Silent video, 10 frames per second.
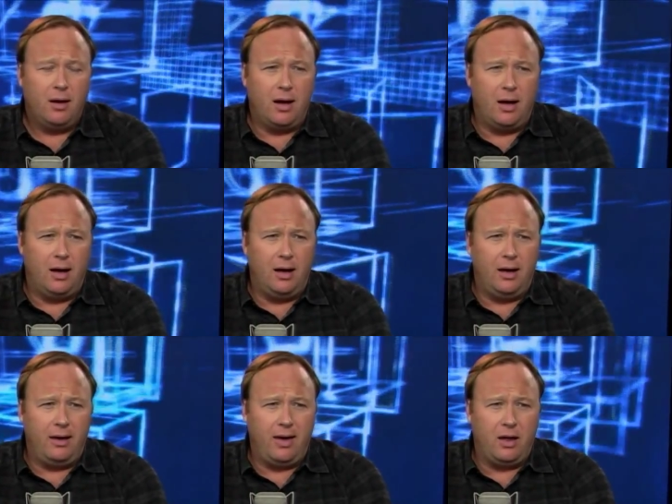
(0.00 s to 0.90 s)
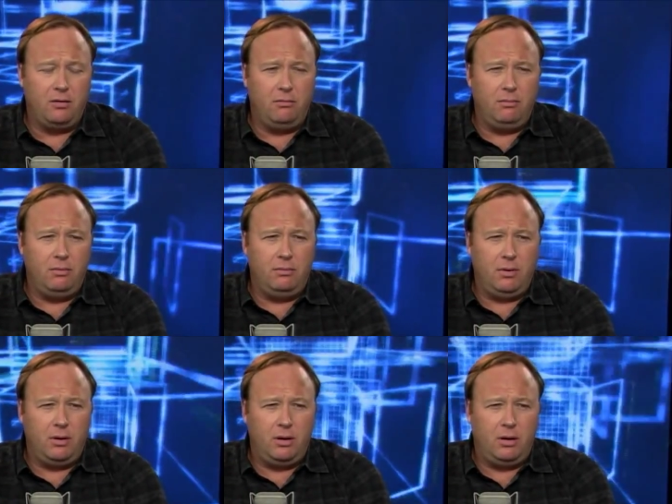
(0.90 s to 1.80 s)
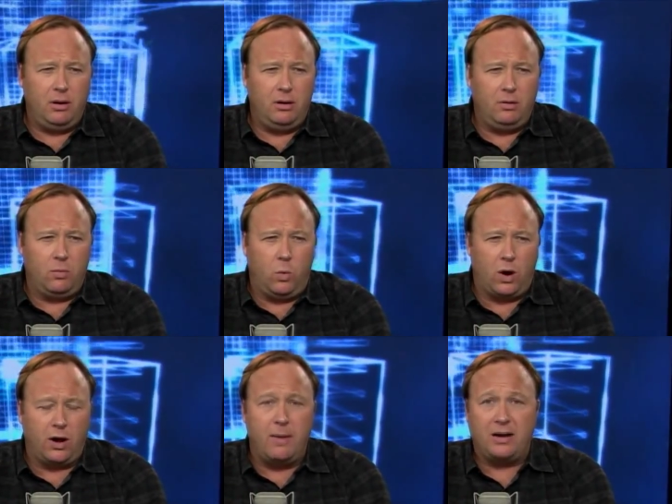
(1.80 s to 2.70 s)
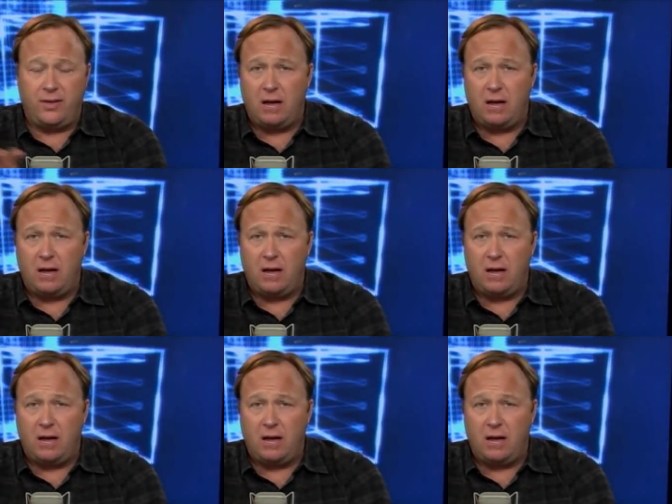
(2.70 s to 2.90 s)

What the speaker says: And we're going to go back to the